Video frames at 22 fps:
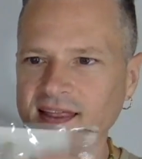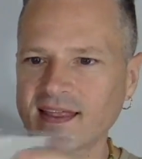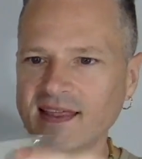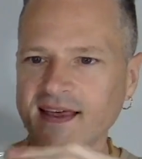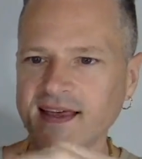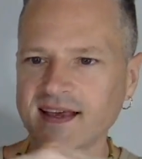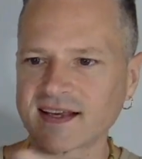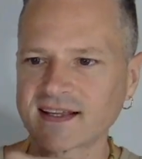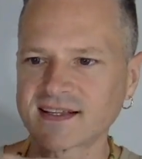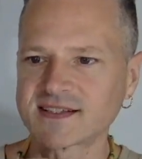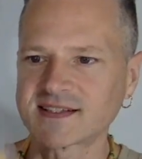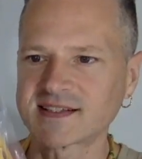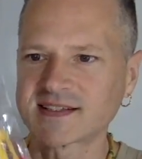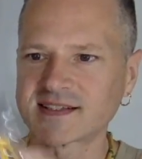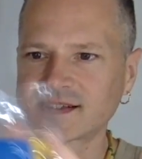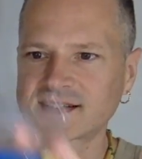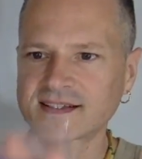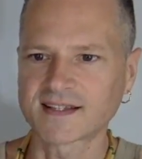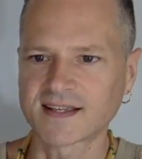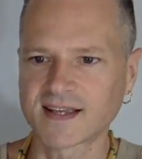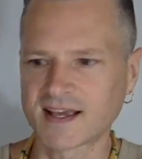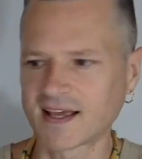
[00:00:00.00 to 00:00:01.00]

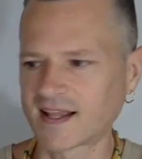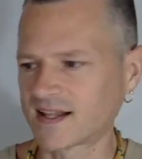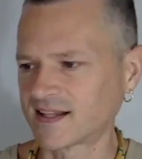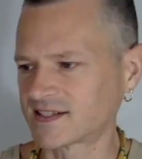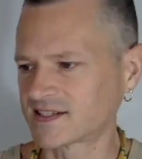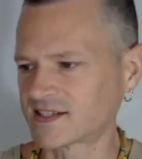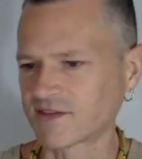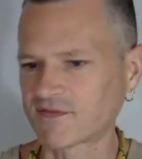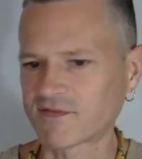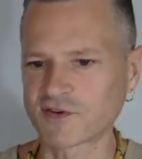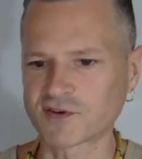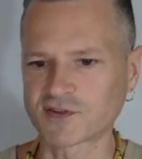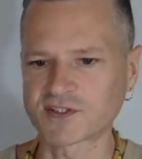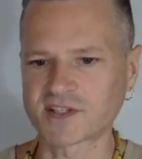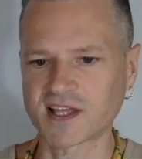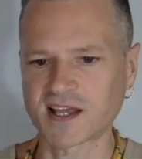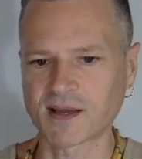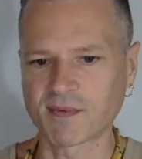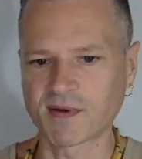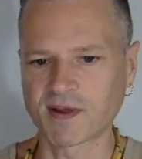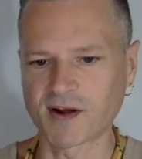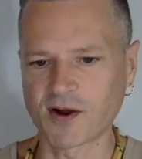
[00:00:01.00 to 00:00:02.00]
This, and it's the first
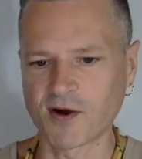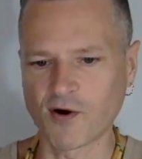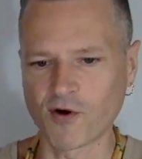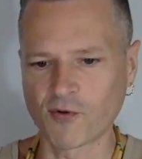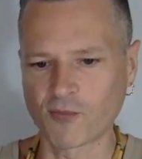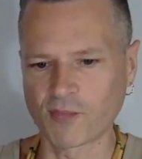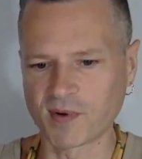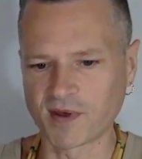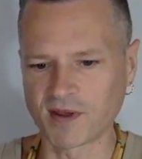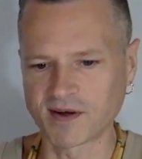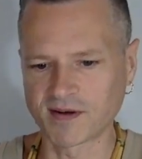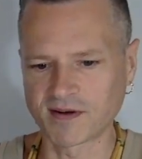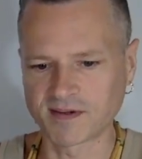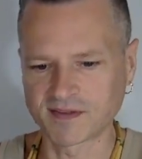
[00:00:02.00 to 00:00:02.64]
thing I'm going to open.